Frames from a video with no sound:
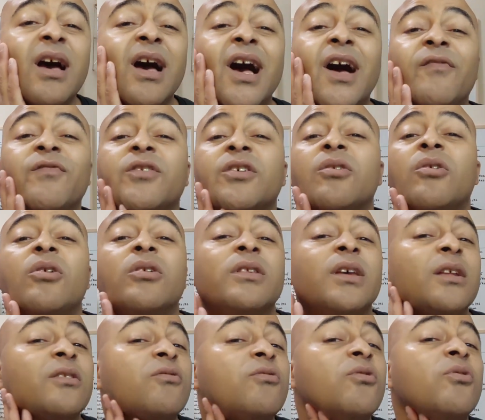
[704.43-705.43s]
after all
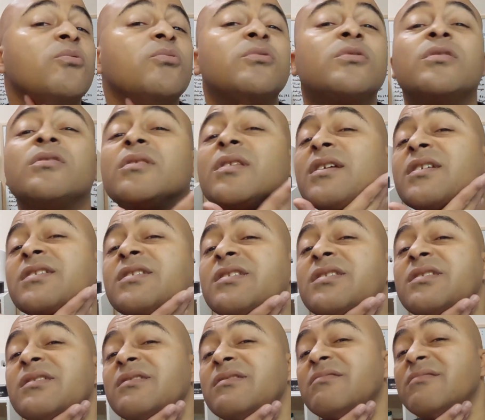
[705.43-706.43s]
that growth, there's